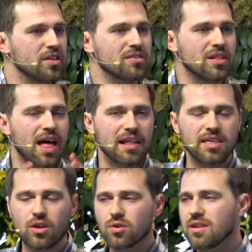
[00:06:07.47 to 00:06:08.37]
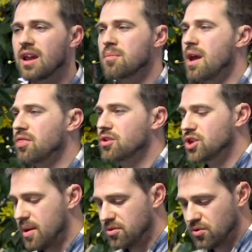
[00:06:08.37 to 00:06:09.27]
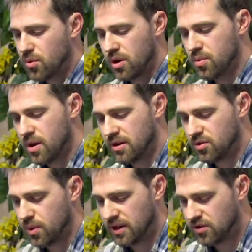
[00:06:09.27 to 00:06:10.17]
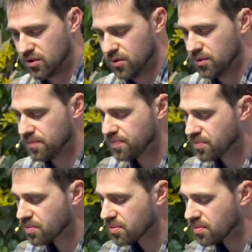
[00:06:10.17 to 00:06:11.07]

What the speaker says: there's a lot that goes on in Matthew chapter 21 and 22.